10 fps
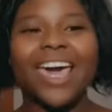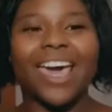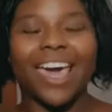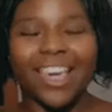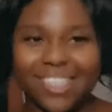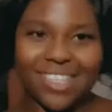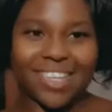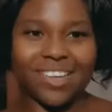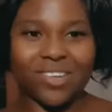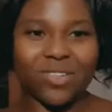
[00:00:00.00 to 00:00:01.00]
Excellent
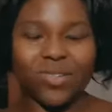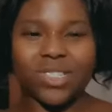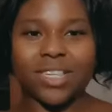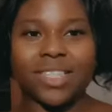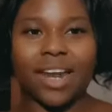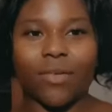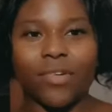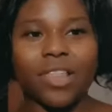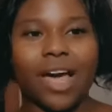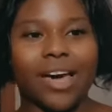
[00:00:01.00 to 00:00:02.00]
news is that I
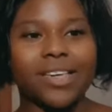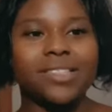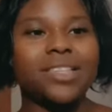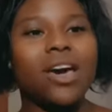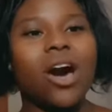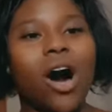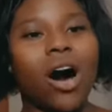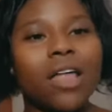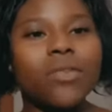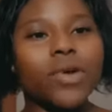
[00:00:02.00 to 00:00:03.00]
realized all the
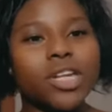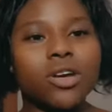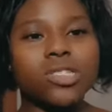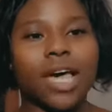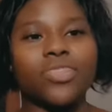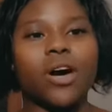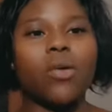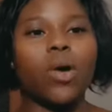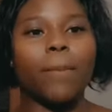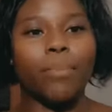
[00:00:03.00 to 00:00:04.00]
windows I thought were
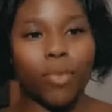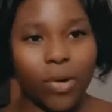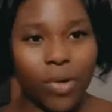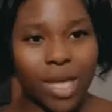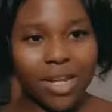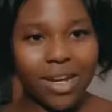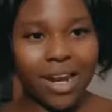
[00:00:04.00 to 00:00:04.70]
broken